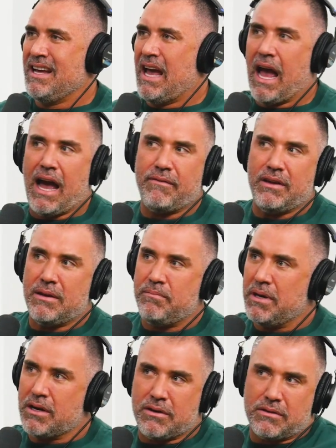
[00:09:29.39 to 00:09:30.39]
having a
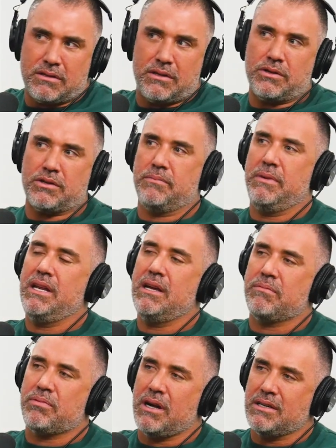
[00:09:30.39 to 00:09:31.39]
bigger social
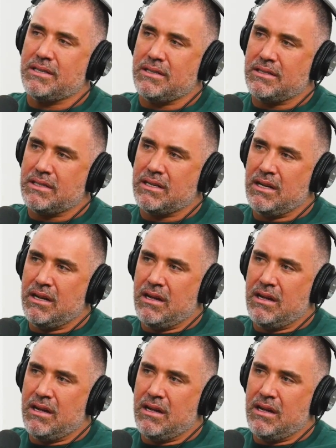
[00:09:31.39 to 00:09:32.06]
media presence,